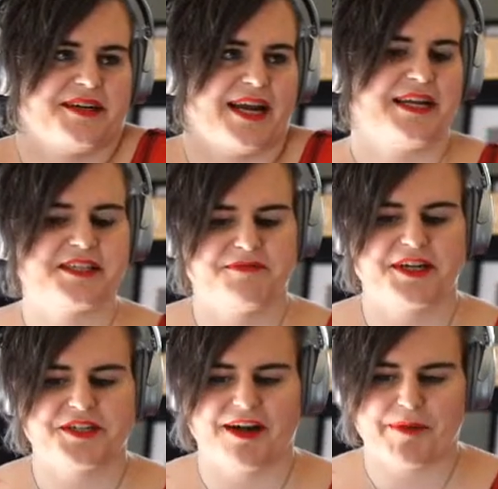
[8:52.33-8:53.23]
I guess
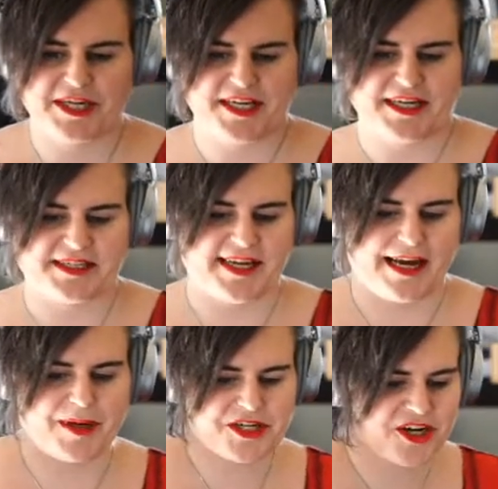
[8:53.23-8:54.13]
Victor, I'm gonna take a
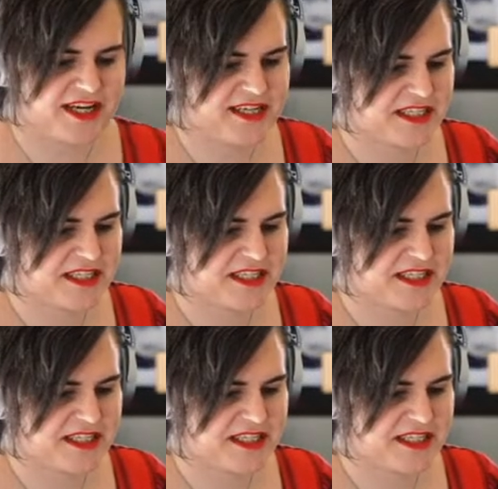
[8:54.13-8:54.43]
stab at trying to